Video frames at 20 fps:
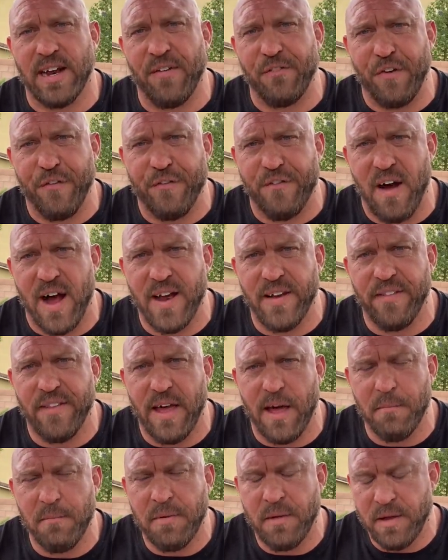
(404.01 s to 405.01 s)
Have you find
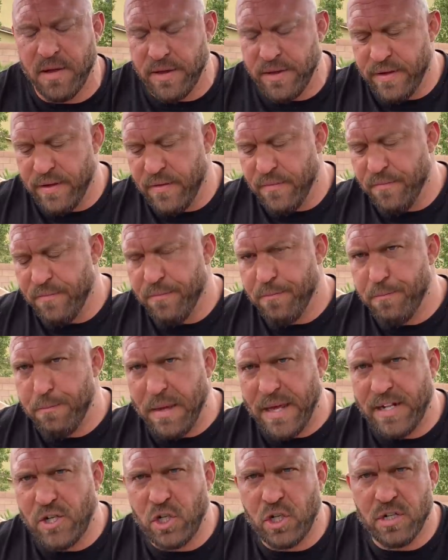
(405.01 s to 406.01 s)
them,
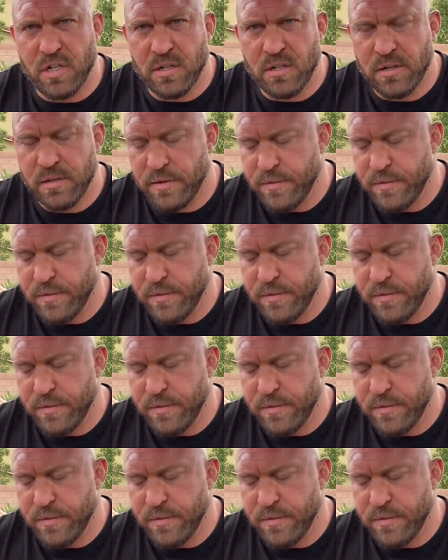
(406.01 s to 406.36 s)
bitch?